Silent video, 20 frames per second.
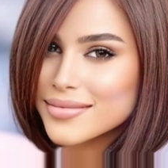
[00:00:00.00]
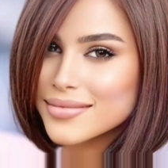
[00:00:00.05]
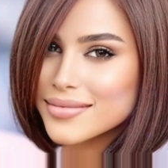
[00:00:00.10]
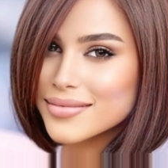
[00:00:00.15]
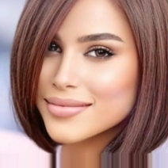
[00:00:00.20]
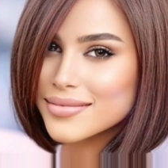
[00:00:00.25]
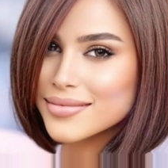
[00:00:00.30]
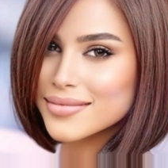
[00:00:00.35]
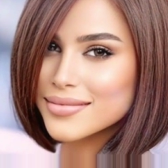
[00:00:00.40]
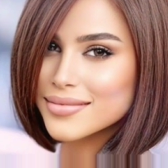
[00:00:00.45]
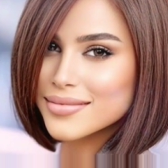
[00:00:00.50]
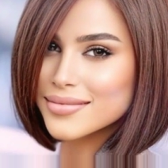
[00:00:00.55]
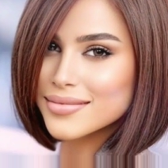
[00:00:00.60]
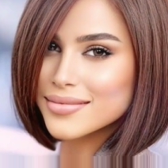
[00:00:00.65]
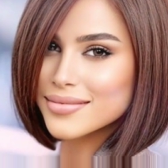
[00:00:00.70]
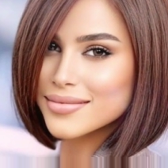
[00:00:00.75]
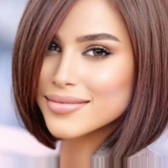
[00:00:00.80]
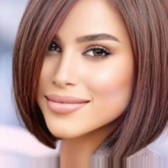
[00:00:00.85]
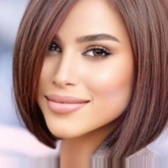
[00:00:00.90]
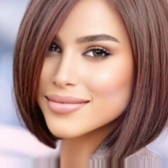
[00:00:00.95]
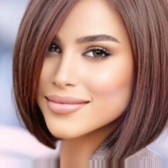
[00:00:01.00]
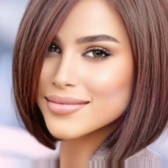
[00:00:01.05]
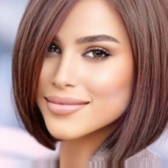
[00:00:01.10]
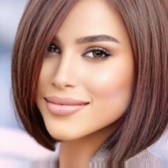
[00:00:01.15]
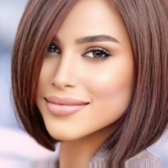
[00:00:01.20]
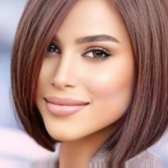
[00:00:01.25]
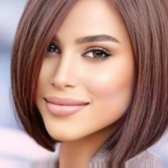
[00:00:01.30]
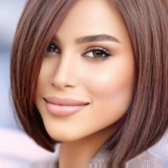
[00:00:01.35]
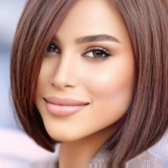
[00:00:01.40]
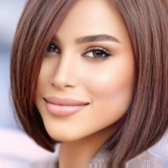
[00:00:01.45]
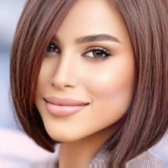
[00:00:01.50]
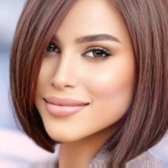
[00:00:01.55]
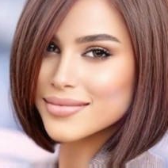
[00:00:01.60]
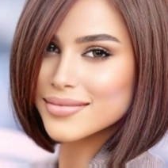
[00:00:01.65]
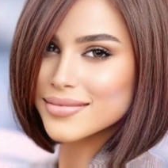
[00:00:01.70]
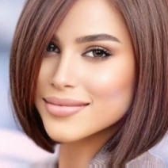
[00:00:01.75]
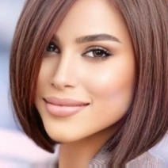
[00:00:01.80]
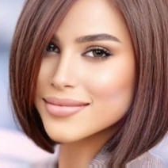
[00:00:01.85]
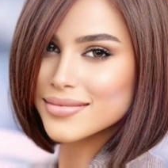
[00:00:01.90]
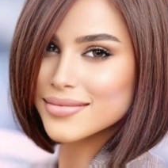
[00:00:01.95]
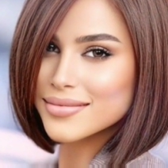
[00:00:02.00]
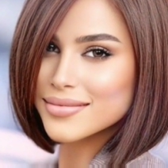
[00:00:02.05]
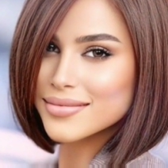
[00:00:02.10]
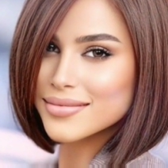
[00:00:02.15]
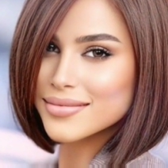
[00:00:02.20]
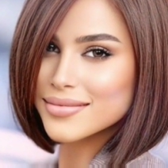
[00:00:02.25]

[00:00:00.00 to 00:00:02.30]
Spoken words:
Nothing is said.